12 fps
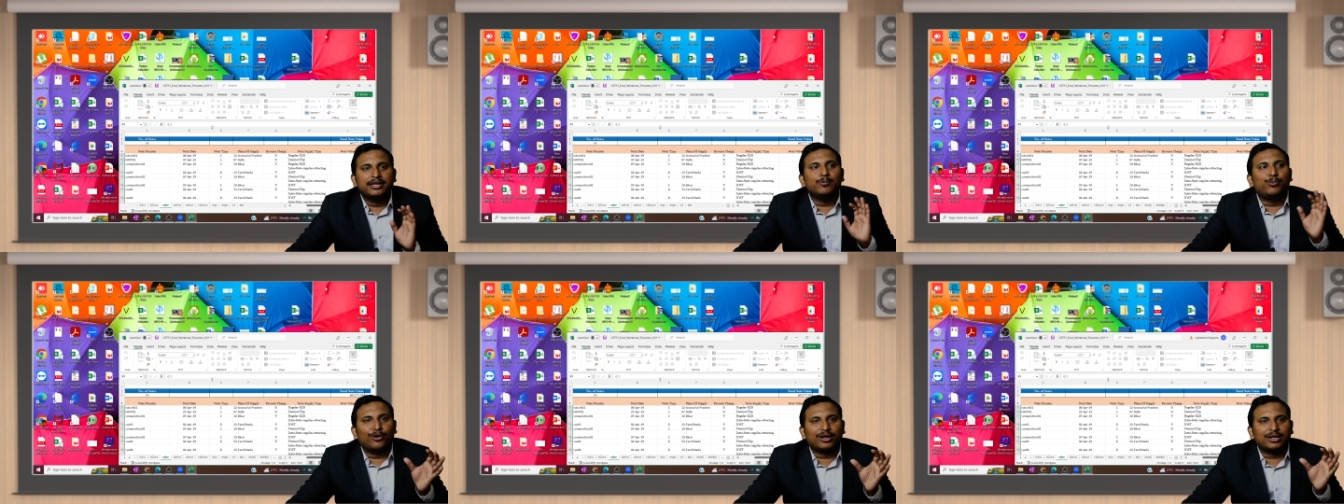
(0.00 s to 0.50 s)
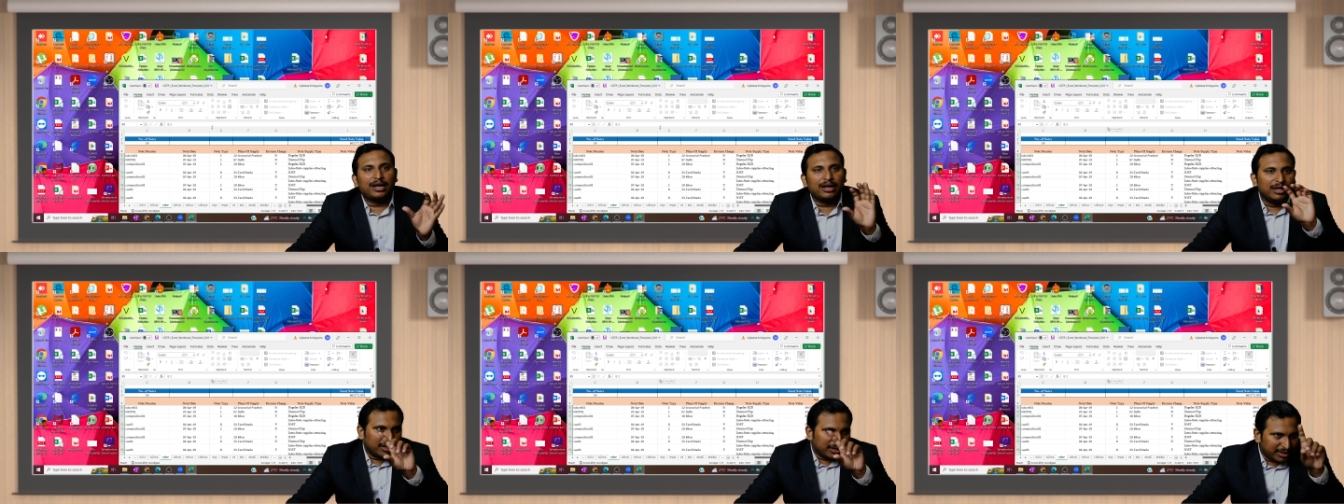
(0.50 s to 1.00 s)
portal,
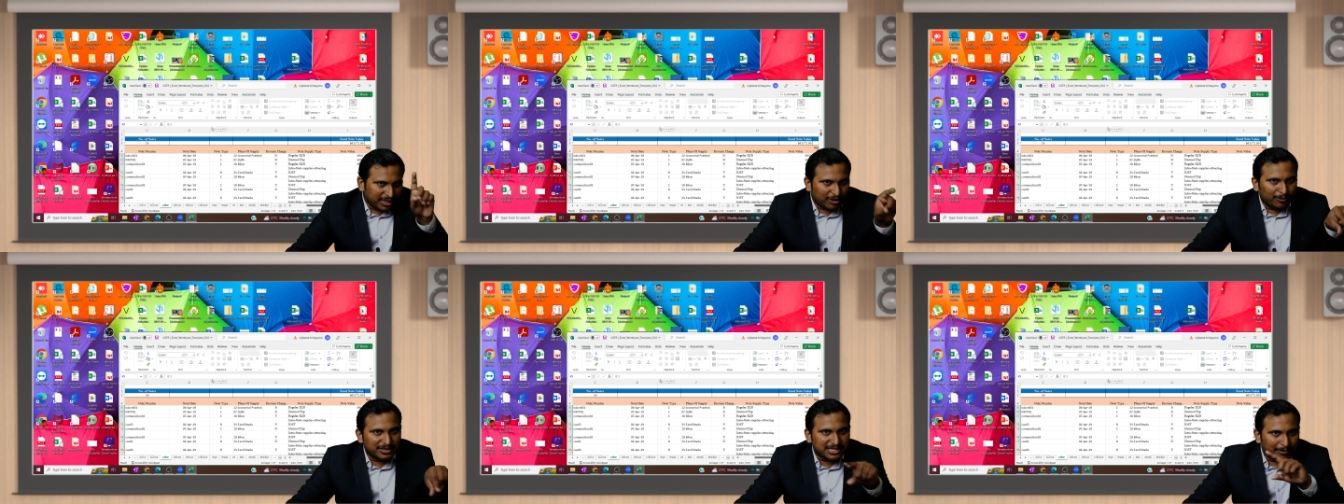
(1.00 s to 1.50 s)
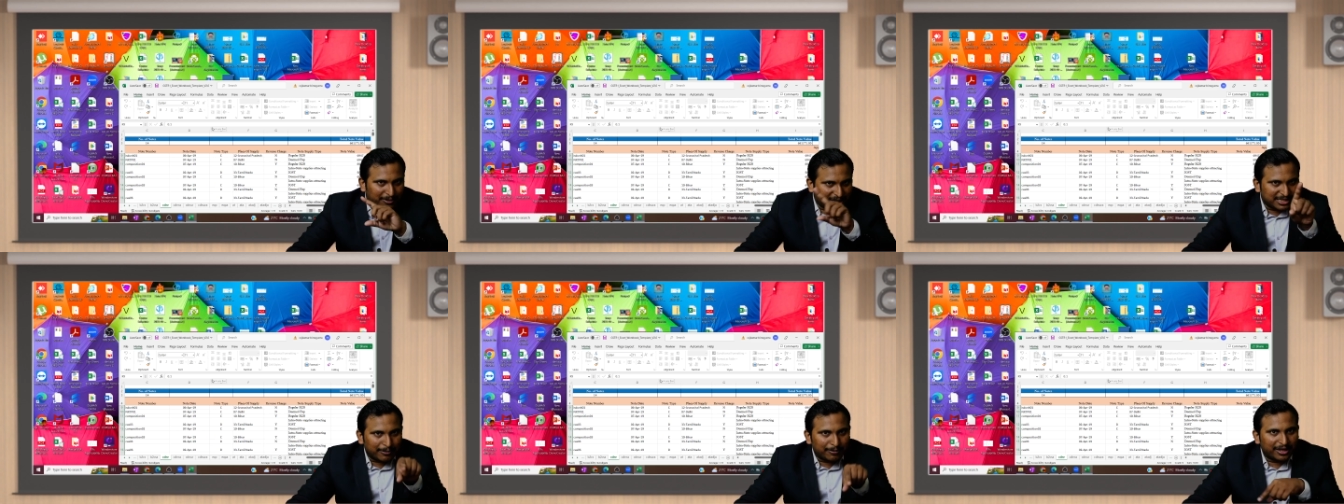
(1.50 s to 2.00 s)
there will be separate
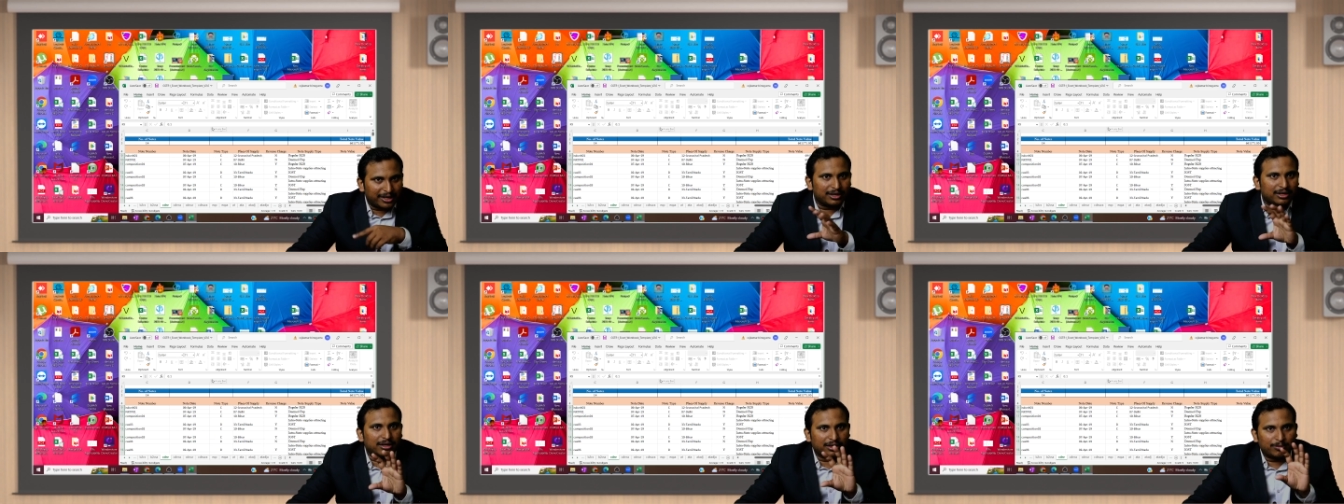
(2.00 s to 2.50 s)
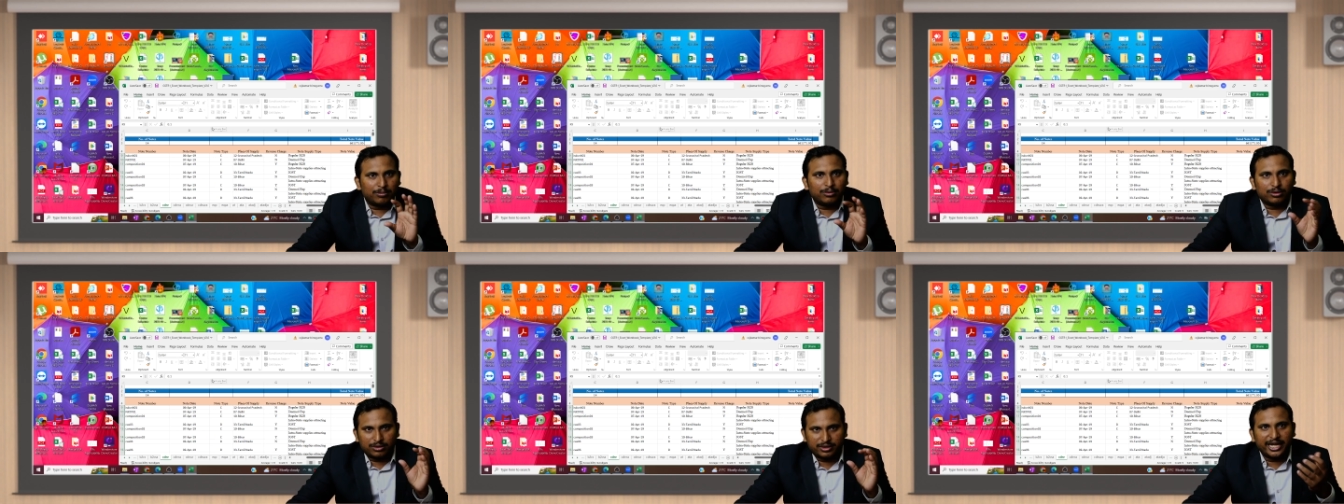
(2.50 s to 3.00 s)

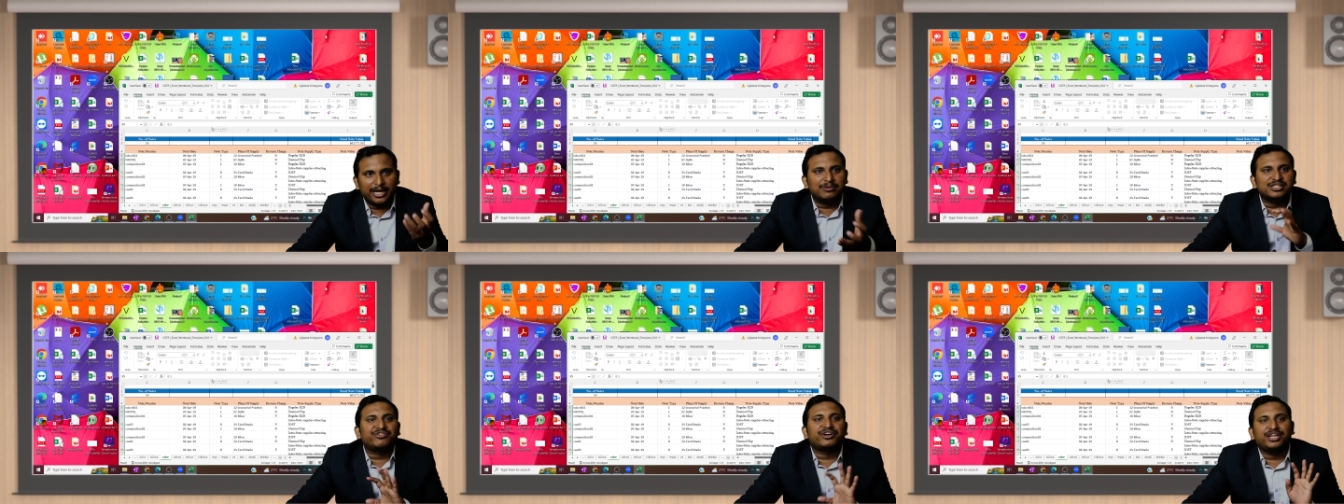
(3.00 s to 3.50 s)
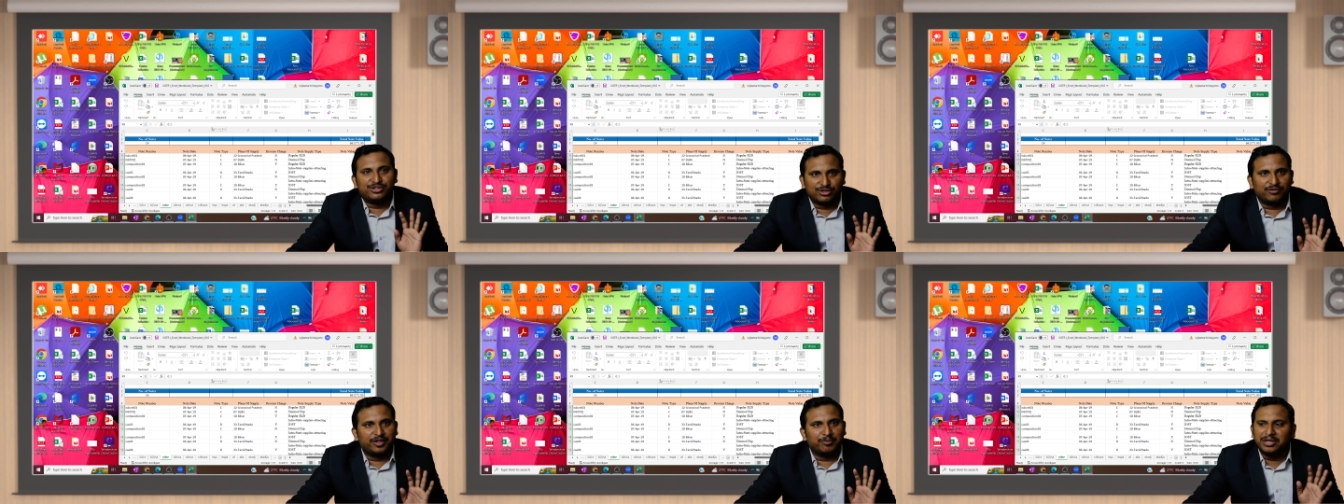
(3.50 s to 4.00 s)
tables for each of
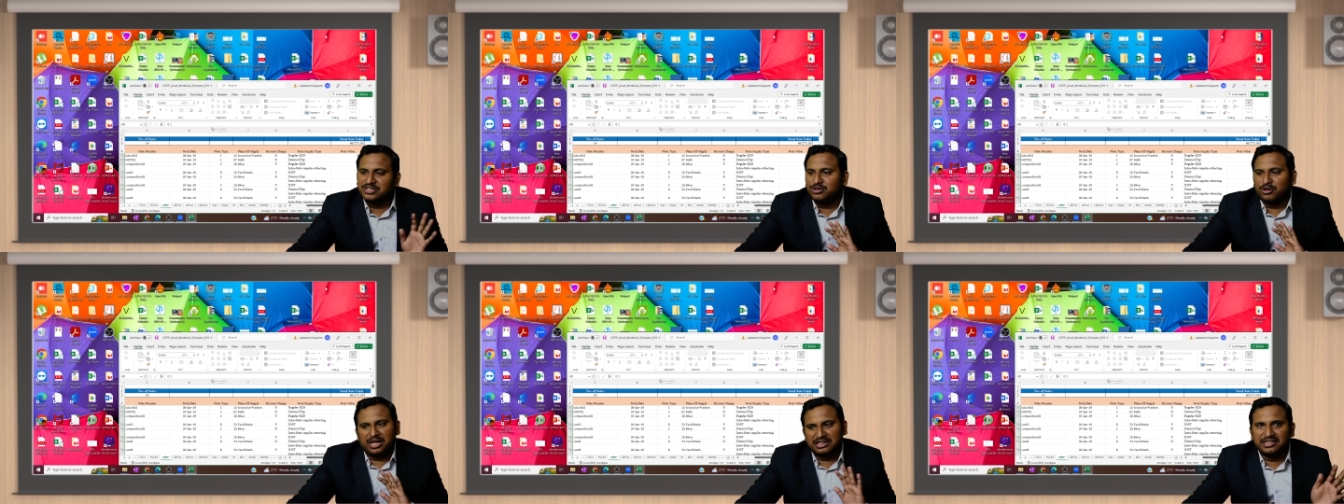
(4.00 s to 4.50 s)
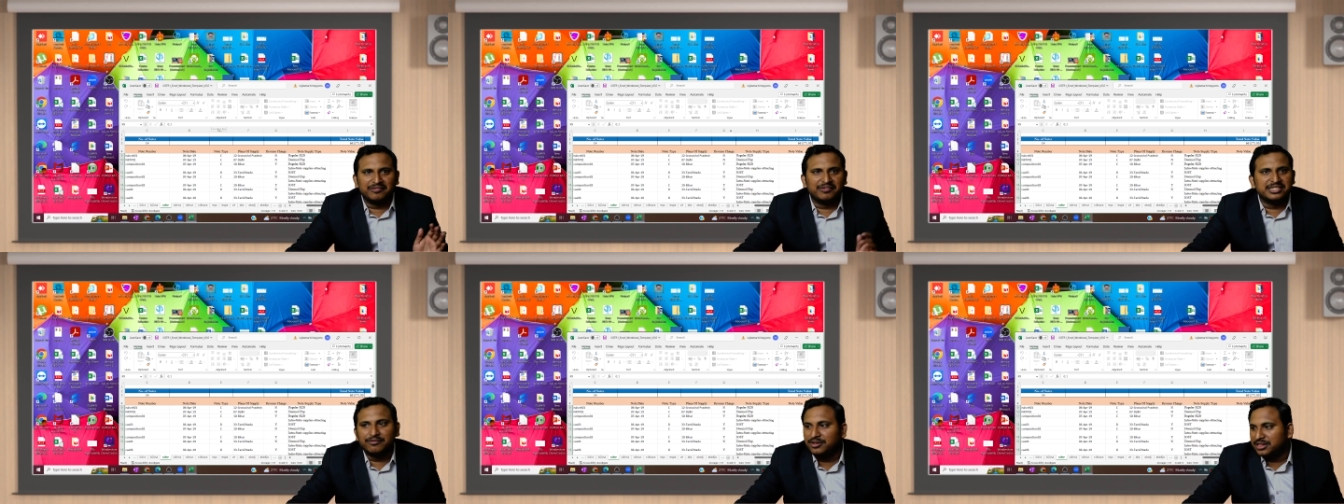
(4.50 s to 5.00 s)
them. That's all. Otherwise,
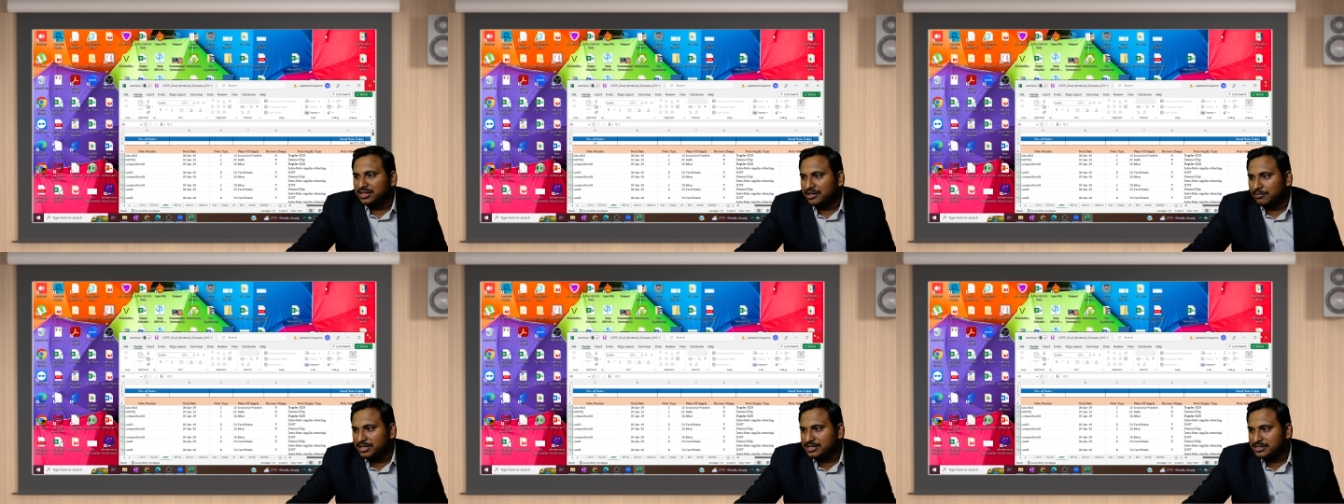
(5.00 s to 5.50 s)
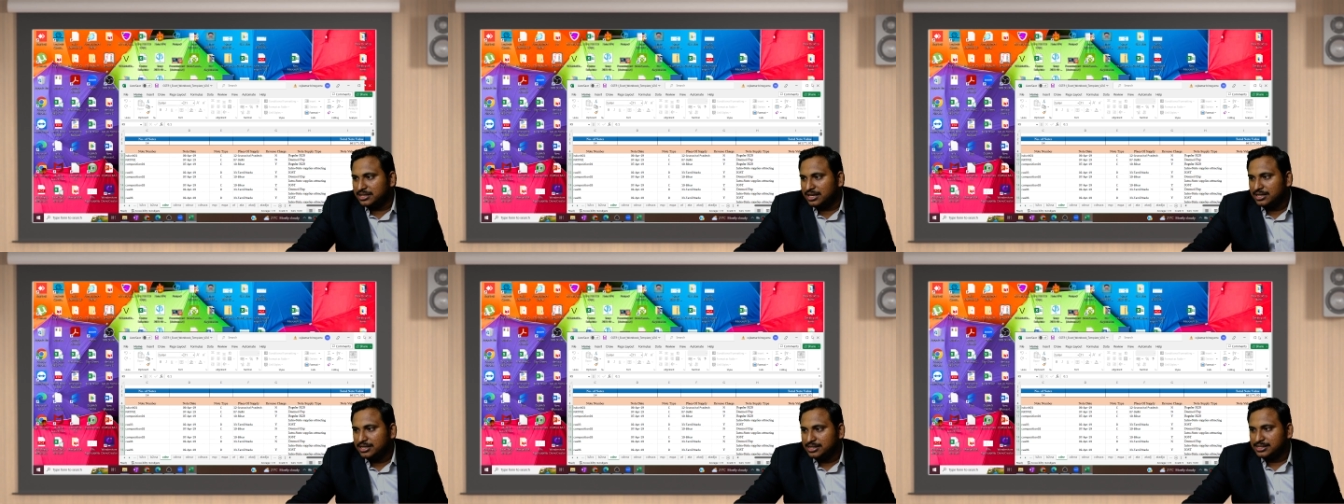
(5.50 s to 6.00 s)
everything remains the
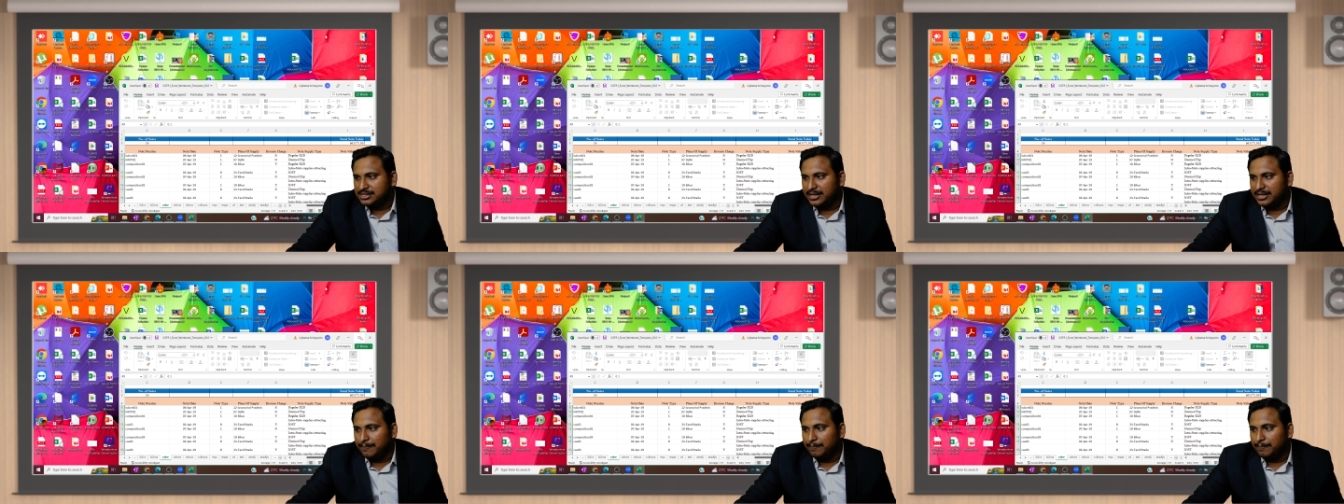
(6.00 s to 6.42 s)
same.